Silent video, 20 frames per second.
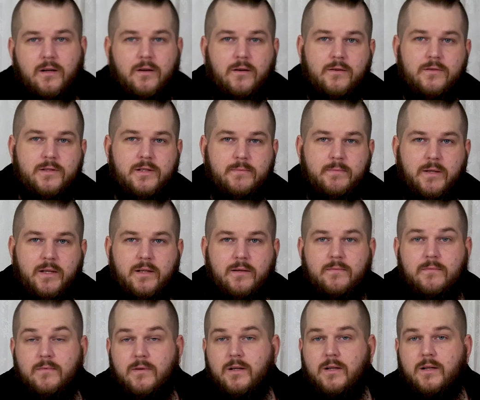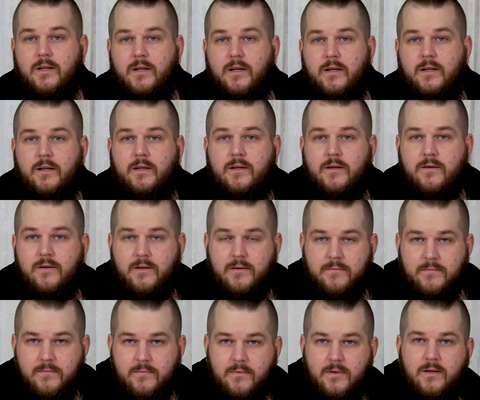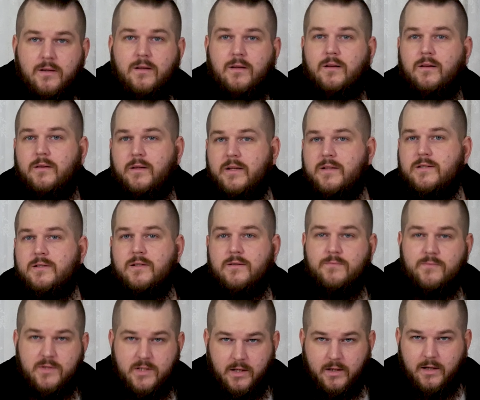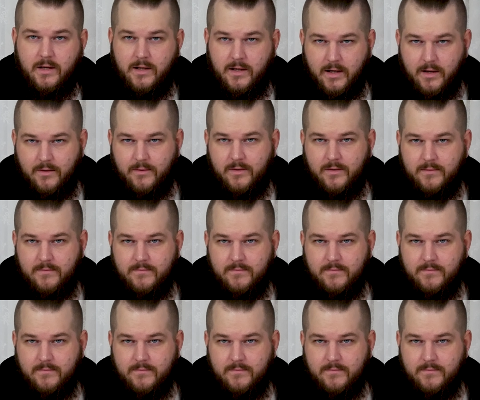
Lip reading: RGB. Any good? Let's check it out.